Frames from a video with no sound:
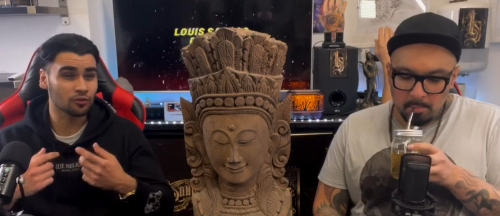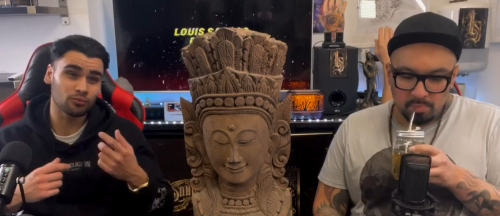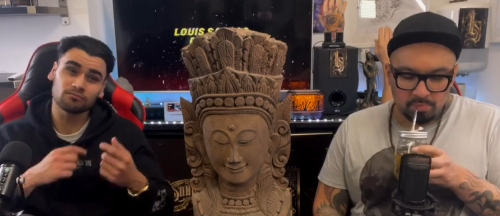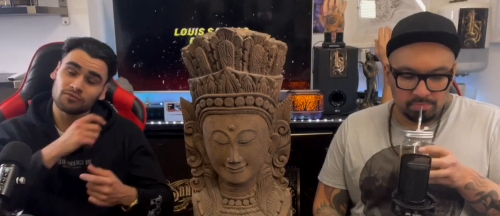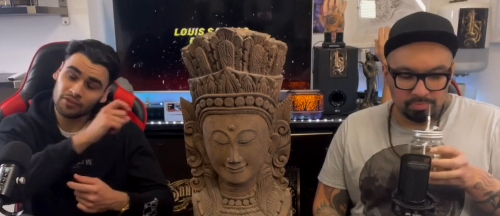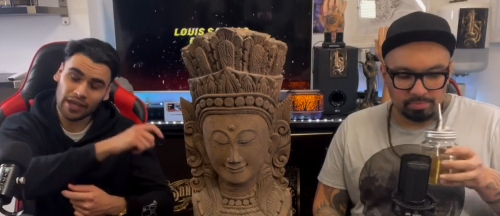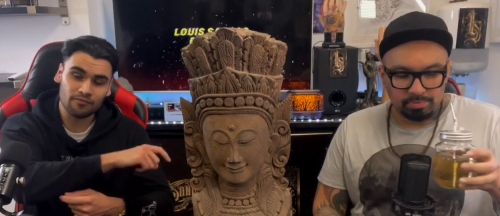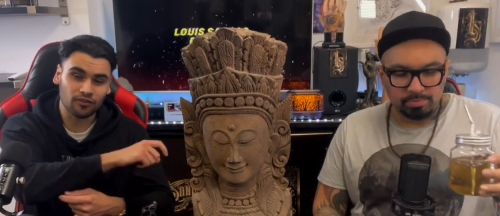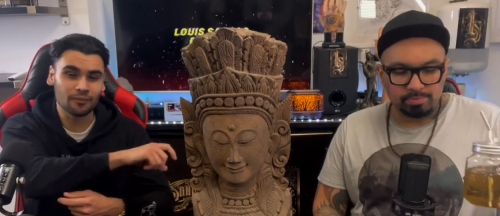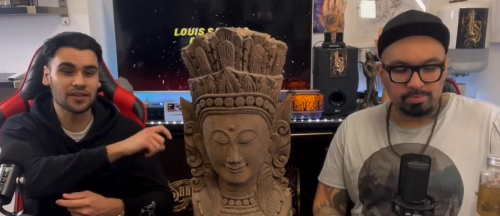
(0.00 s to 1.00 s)
Speaker 1: who came
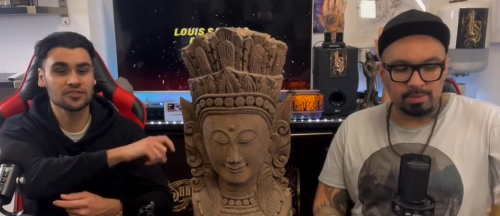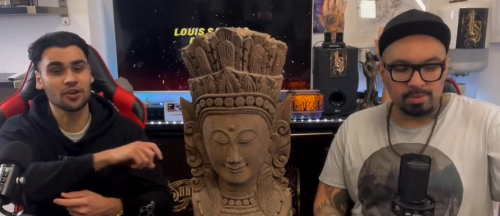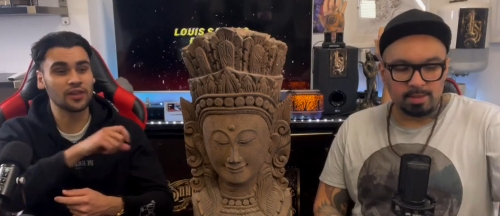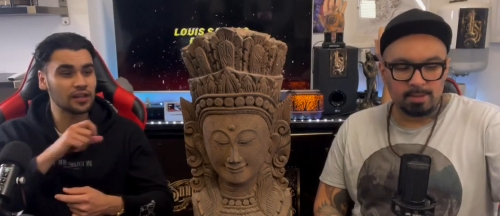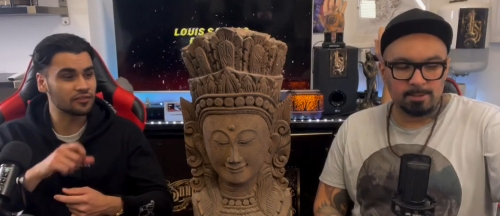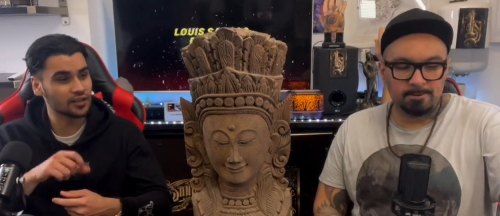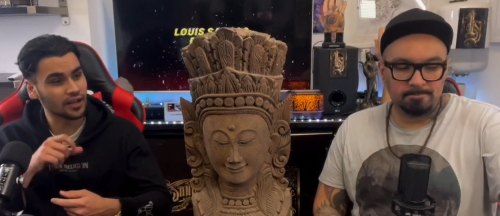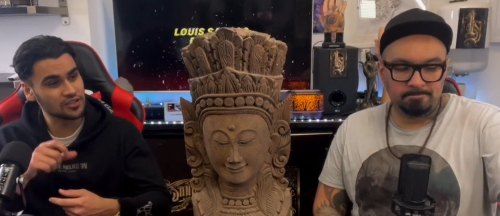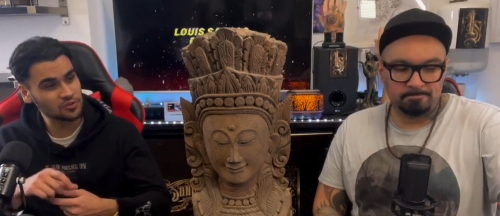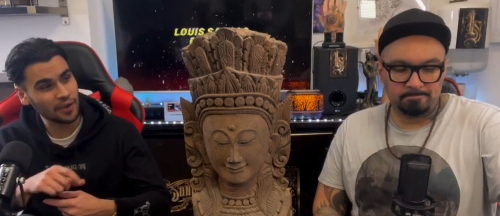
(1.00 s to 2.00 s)
from Mexico. They're living in
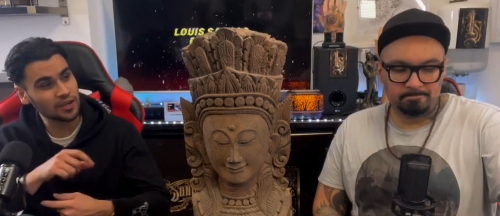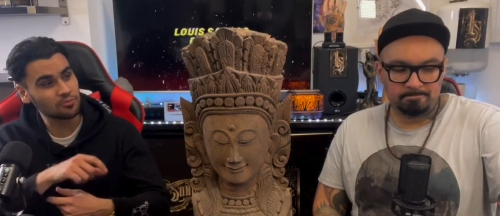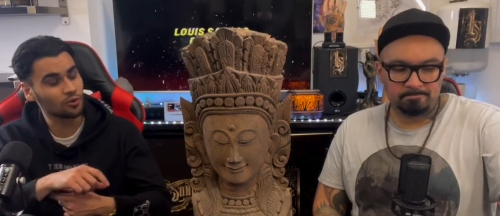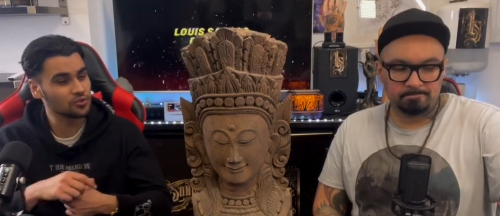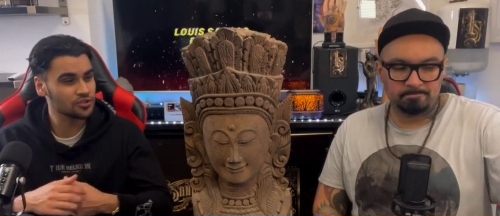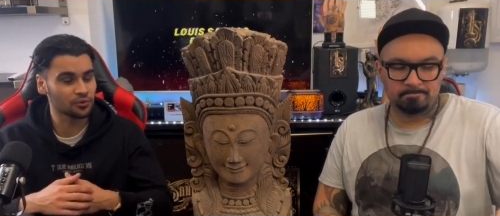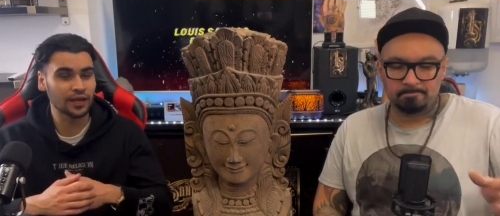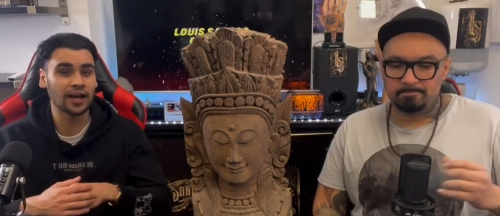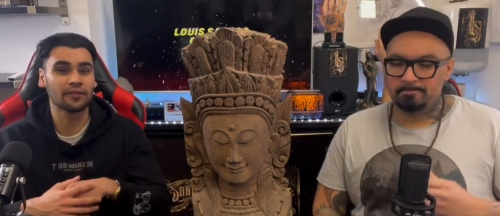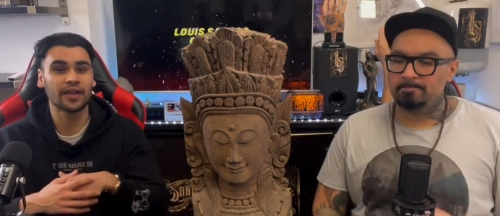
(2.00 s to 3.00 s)
kind of Spain, Portugal
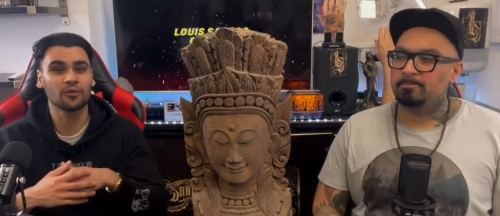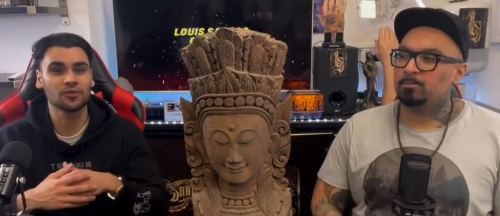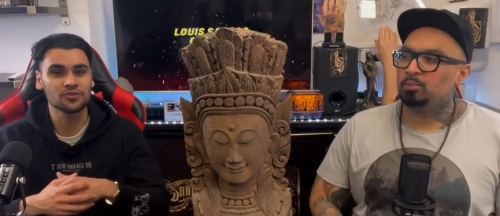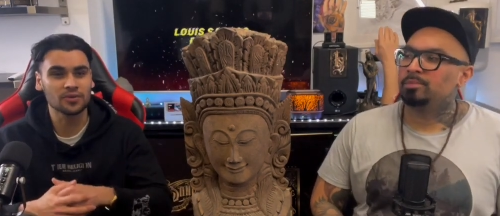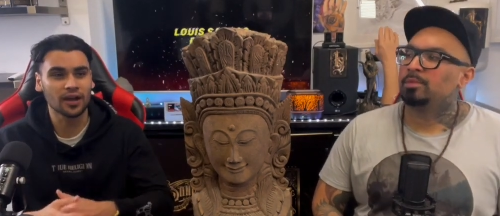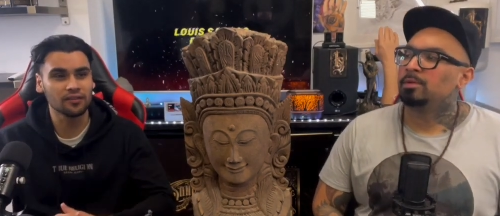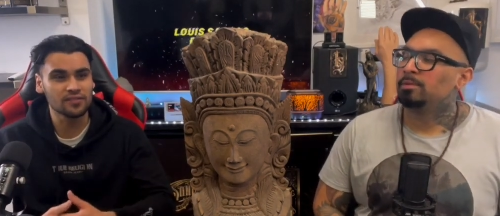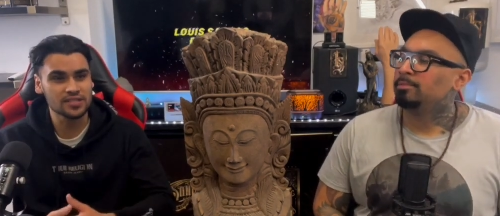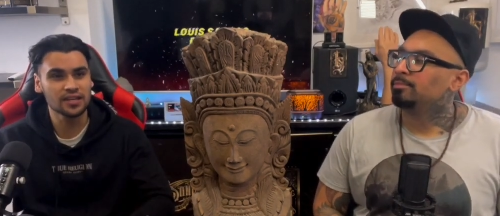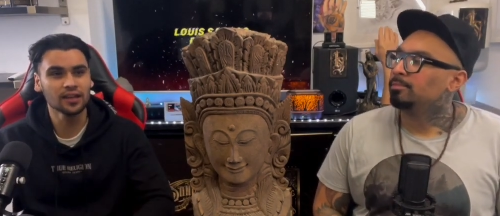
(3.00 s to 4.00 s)
now. They're the ones we kind of
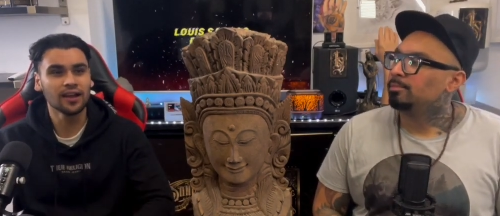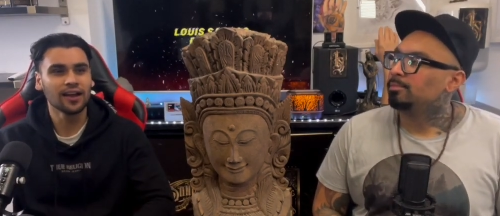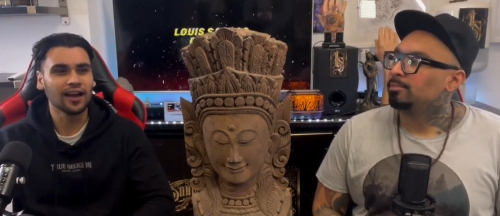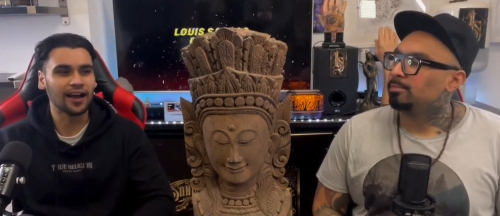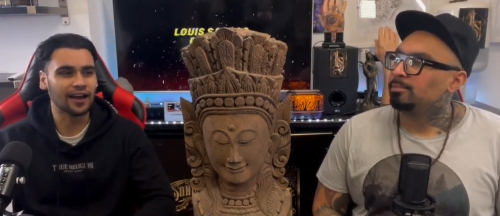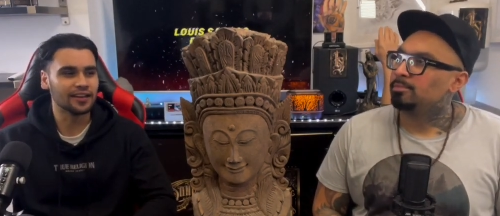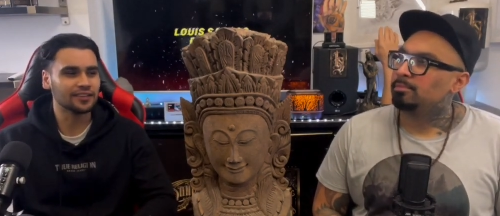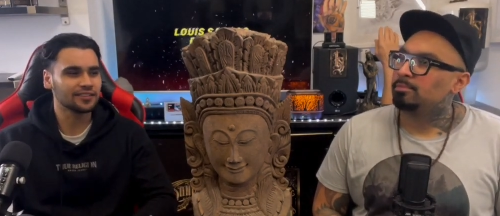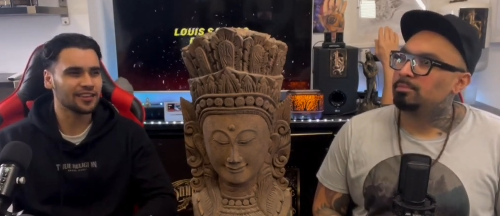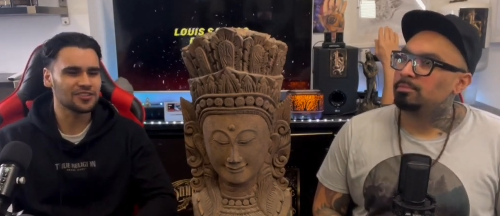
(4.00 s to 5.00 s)
visit
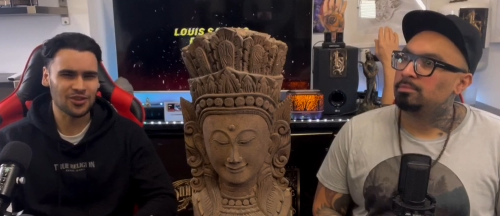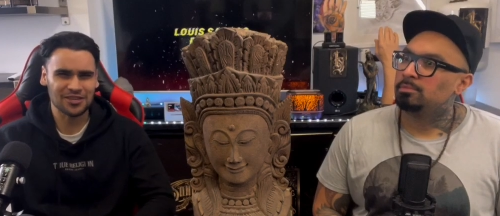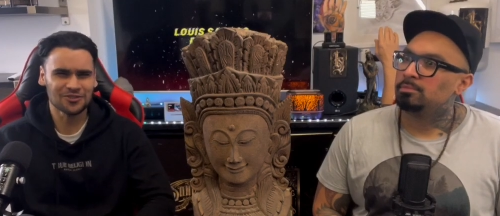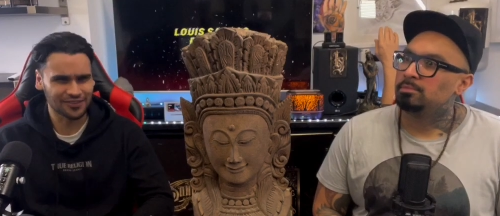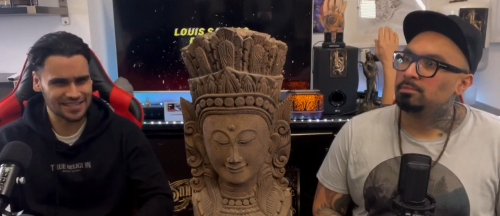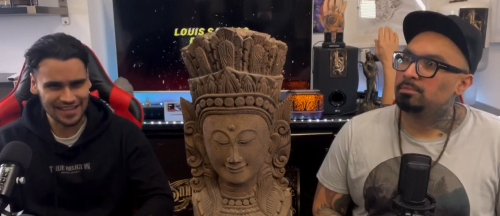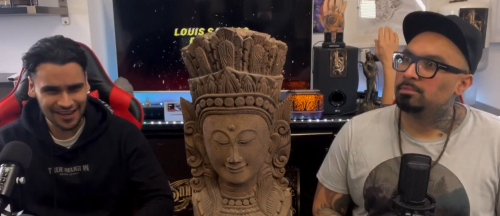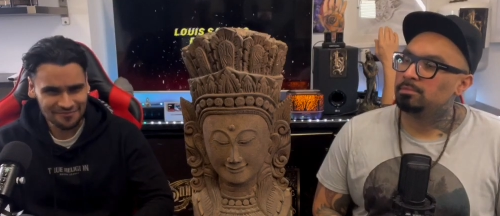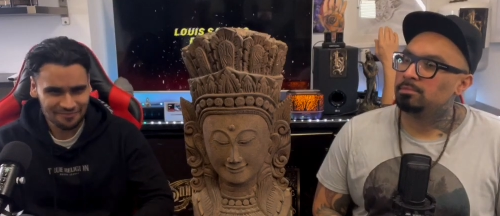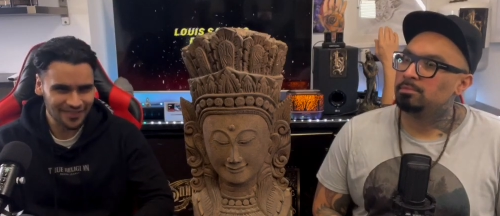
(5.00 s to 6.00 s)
and it's, it's not the
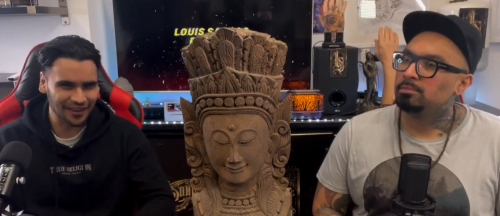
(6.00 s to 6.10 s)
same.